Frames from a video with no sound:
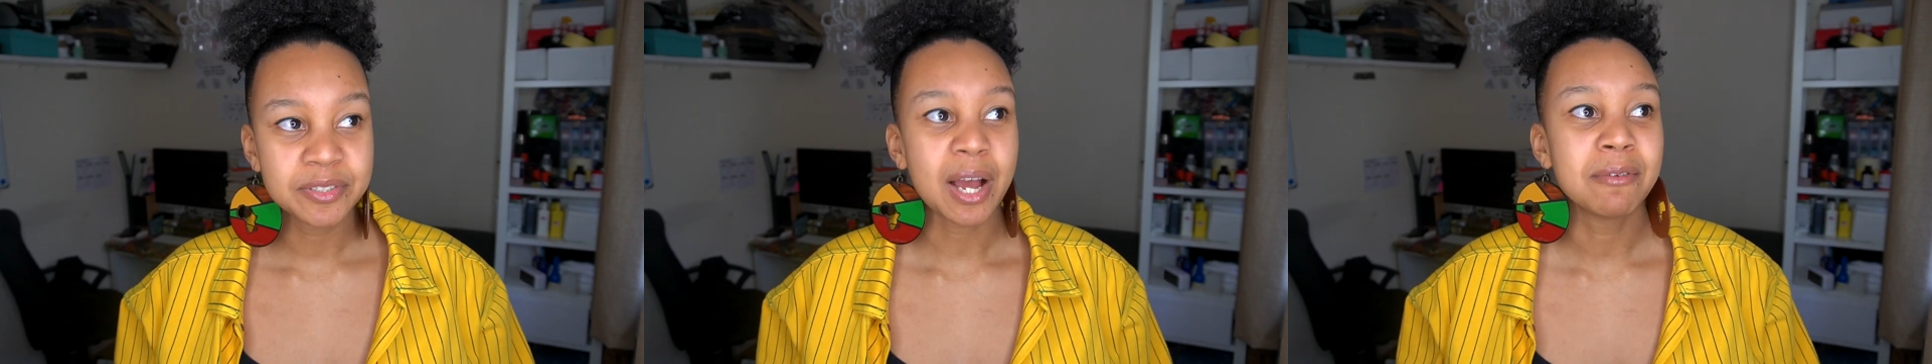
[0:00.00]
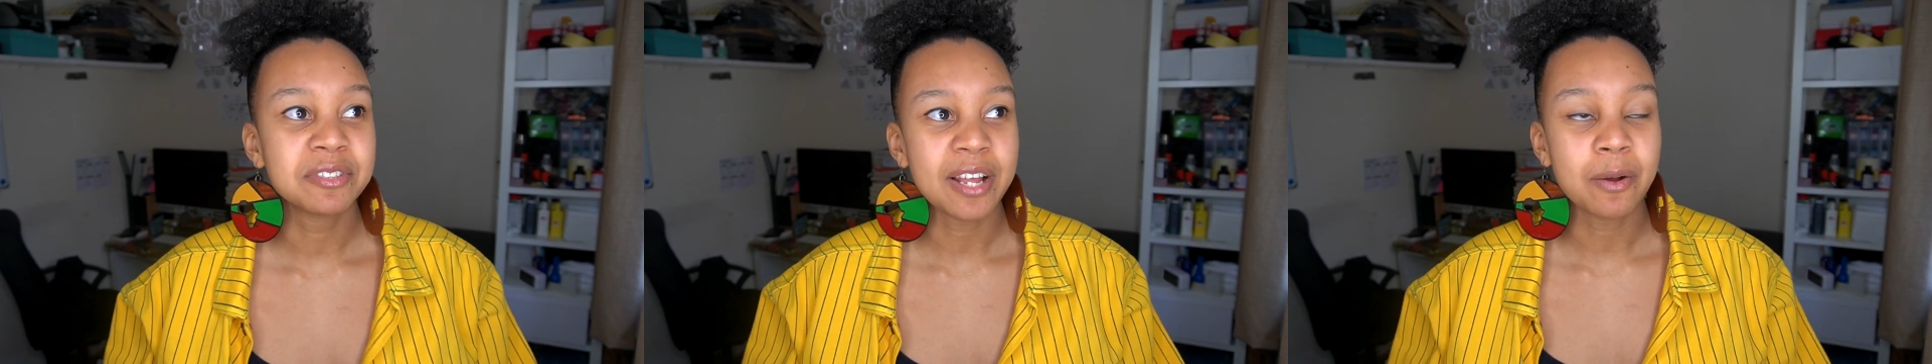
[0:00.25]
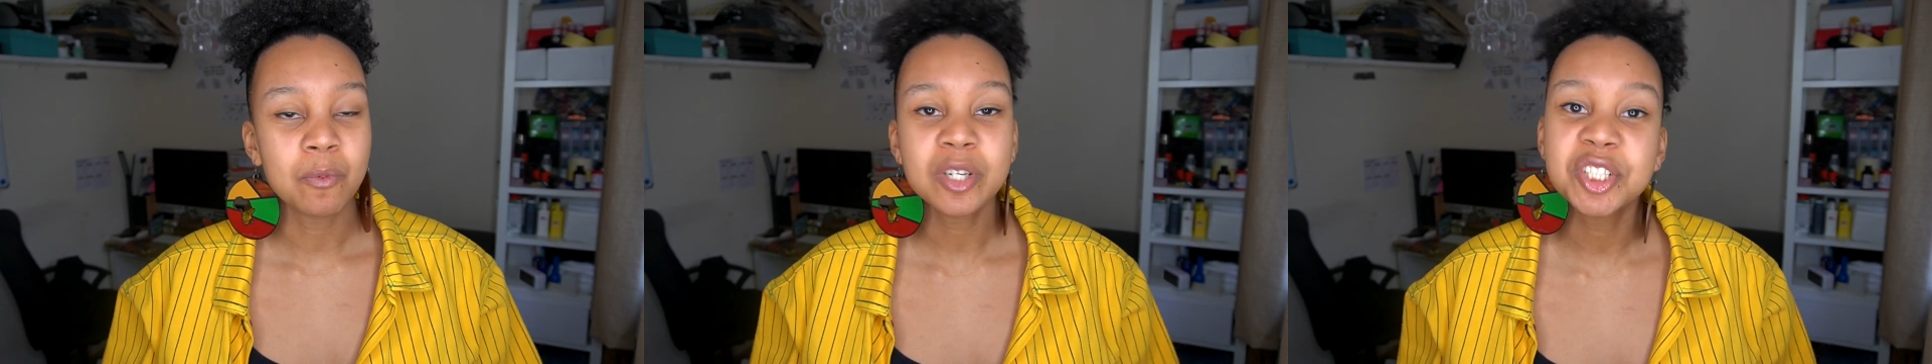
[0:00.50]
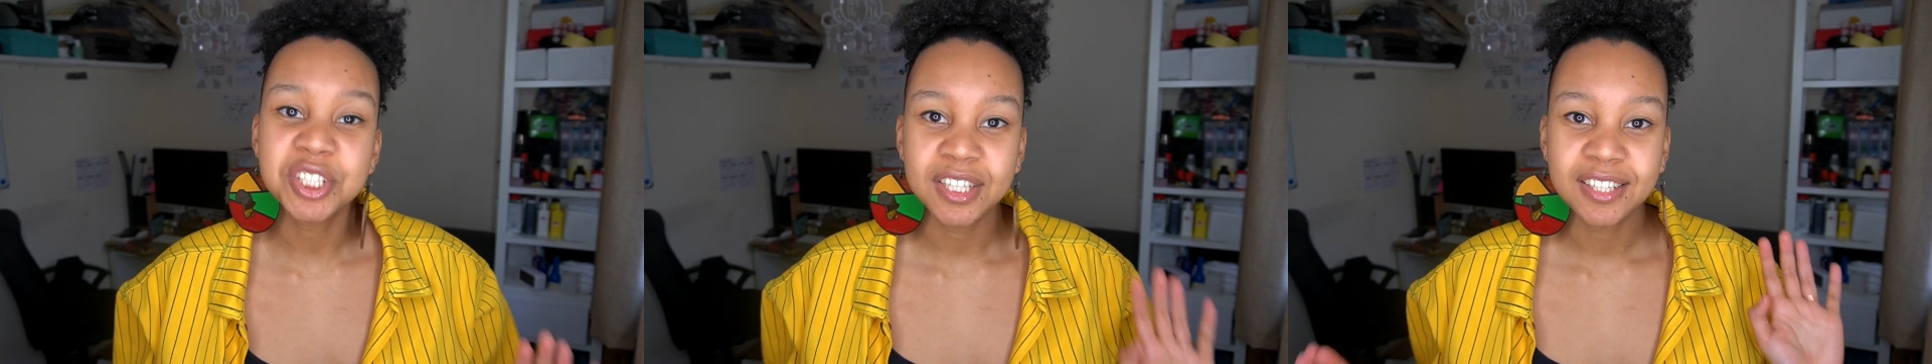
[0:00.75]
So I was like
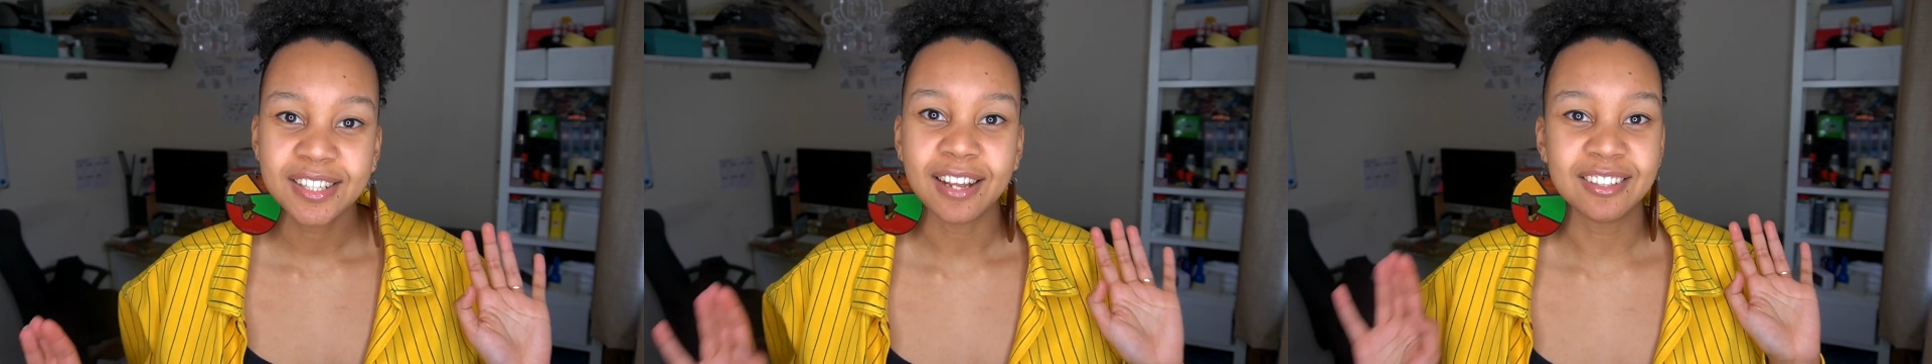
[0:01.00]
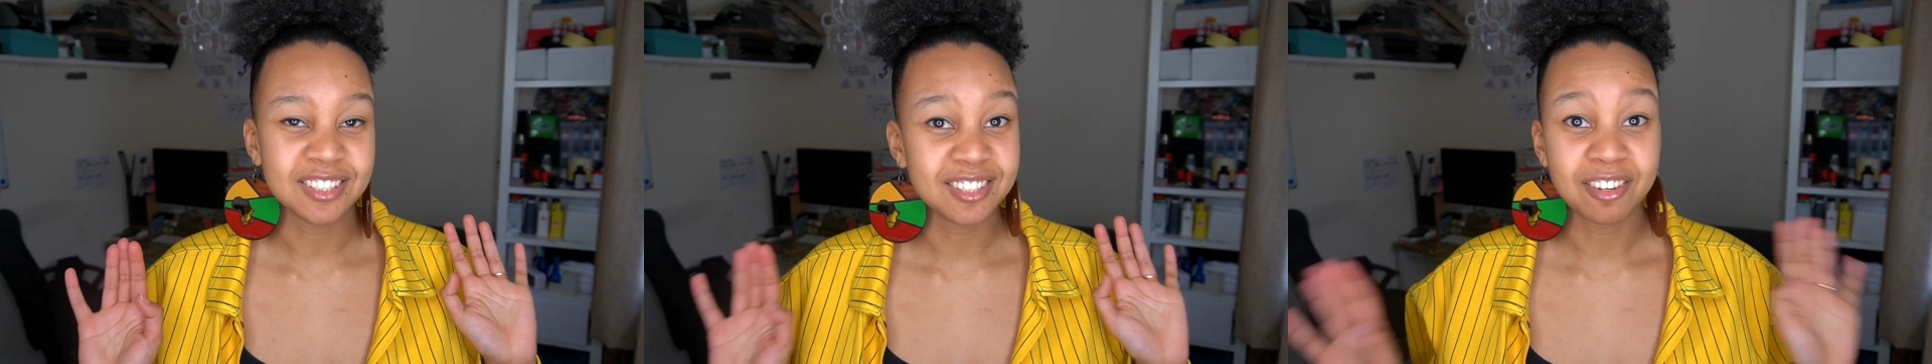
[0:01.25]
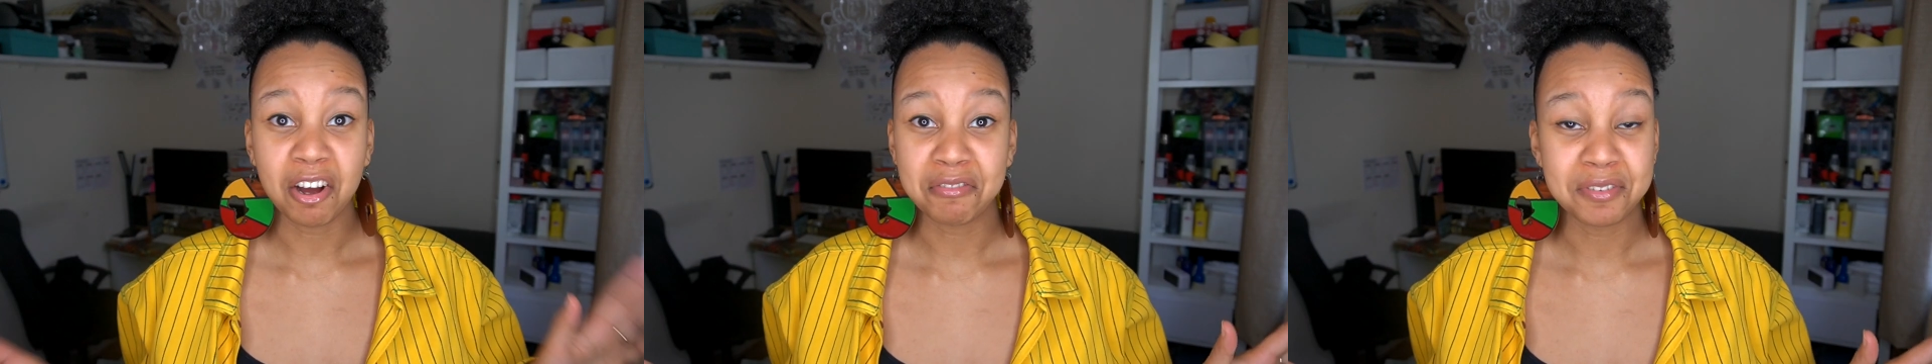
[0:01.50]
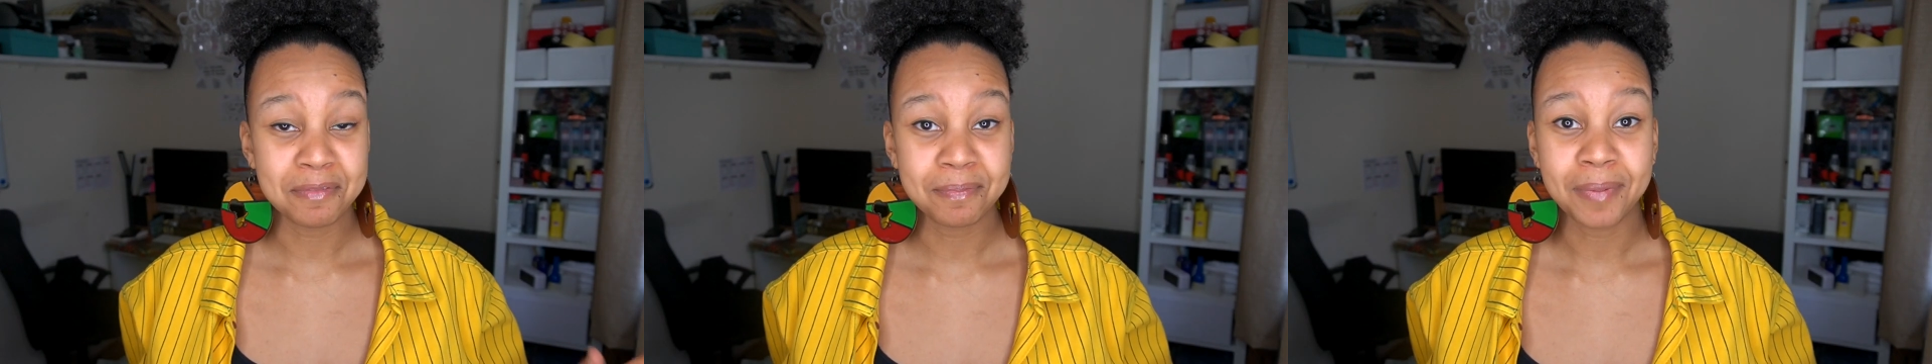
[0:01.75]
watching and just laughing